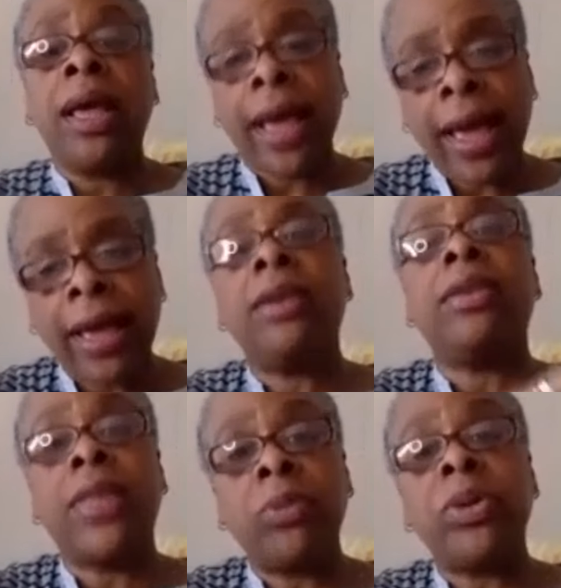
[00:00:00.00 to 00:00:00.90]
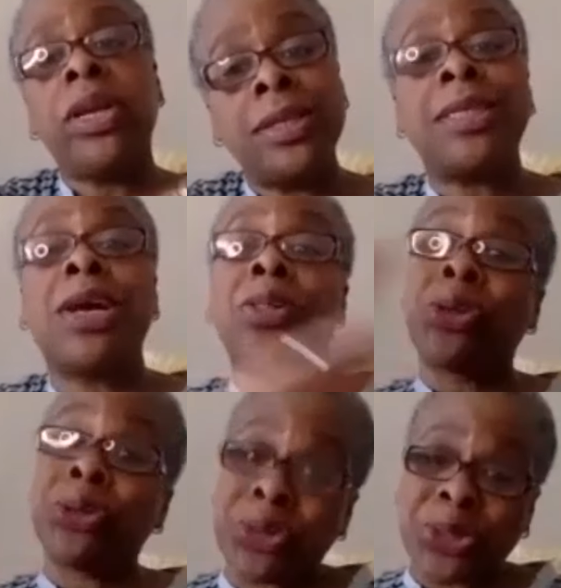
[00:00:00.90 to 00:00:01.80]
And then we need to tell
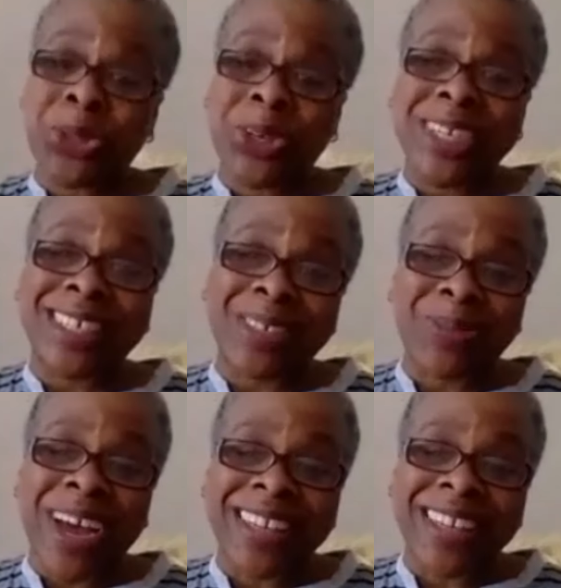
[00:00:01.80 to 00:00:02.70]
those stories as well.